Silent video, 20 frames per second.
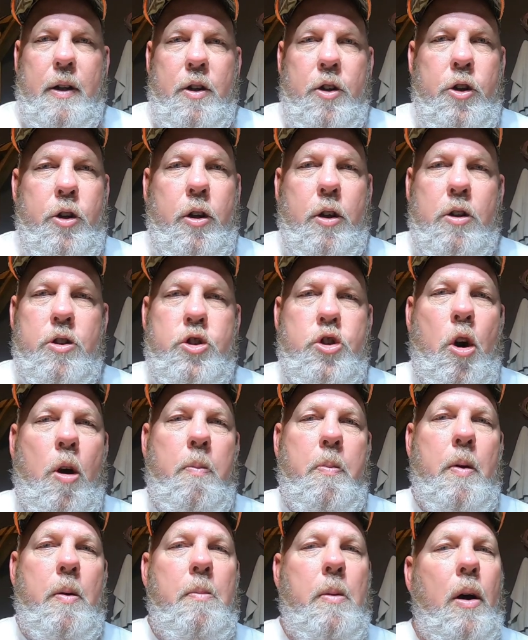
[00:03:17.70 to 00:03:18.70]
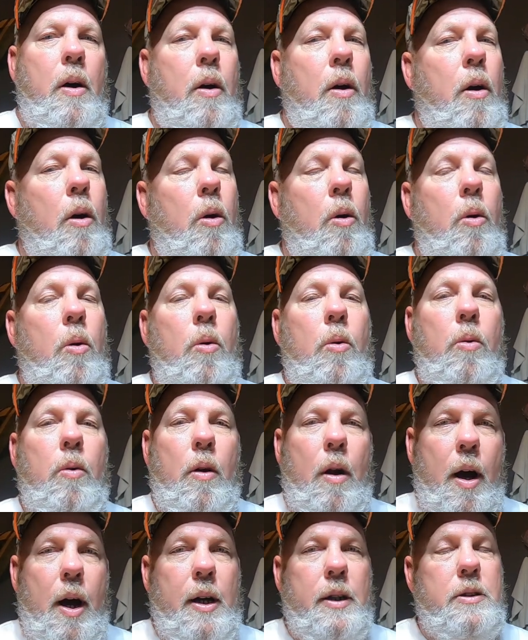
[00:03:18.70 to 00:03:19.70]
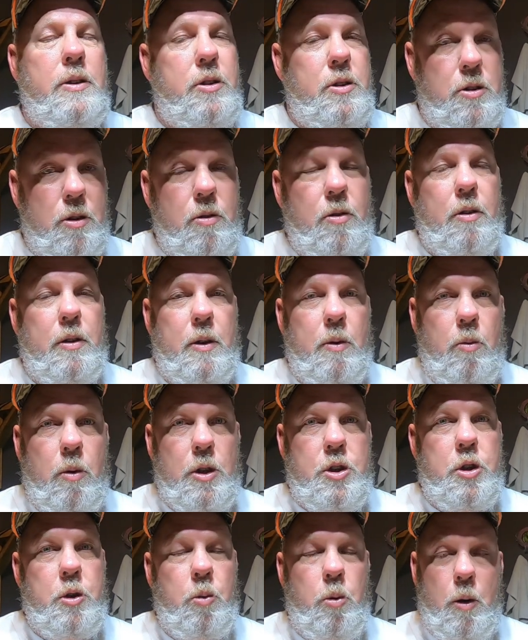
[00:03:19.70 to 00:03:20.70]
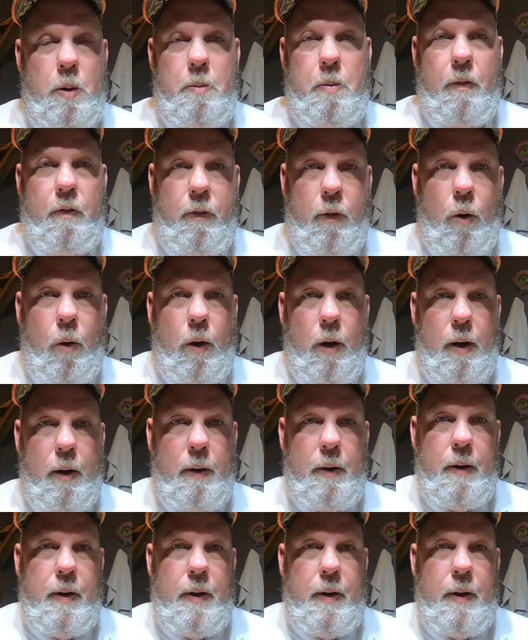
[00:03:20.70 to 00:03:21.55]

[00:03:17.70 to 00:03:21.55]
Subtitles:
you can sharpen them a whole lot sooner than what you would before.